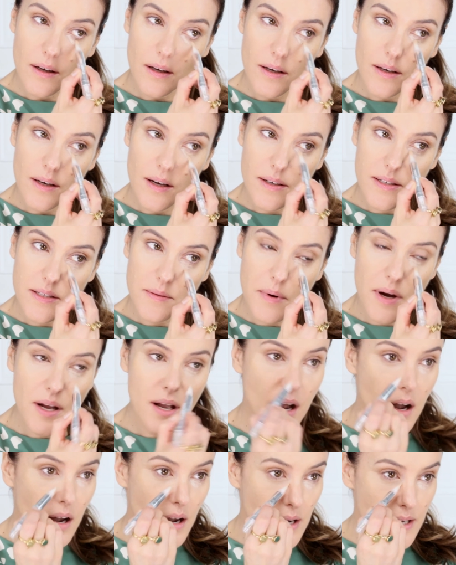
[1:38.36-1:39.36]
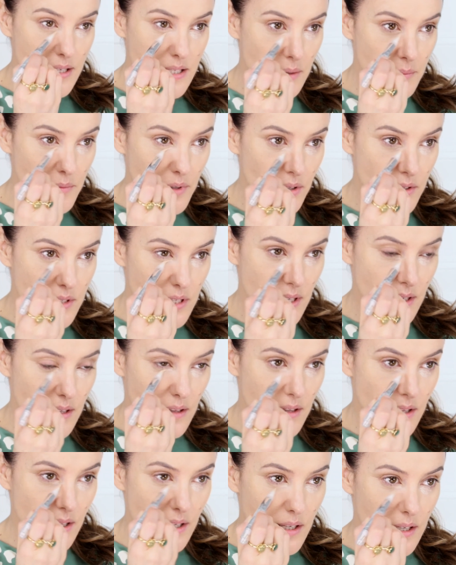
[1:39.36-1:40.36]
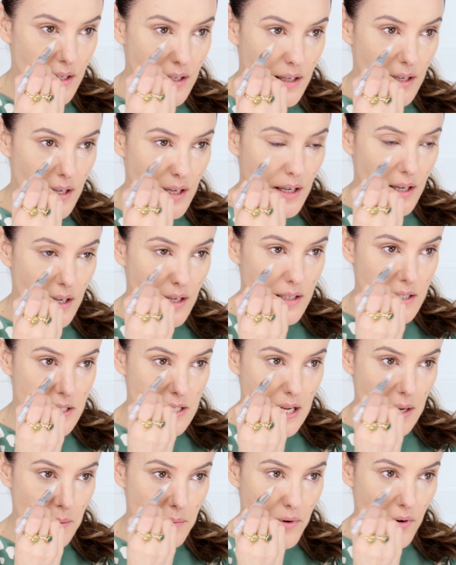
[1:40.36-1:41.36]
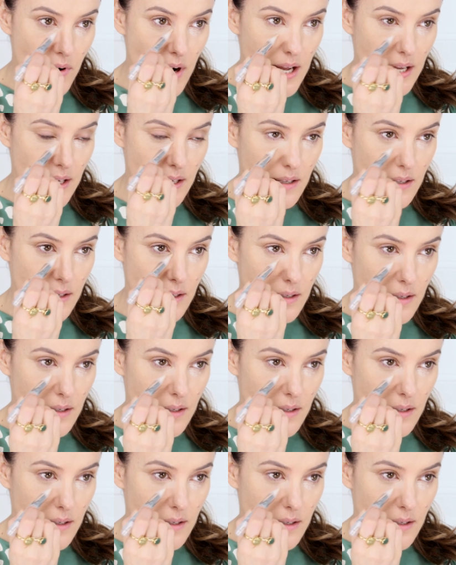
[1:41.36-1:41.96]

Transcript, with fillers: And under my eyes, I'm using the Teint Miracle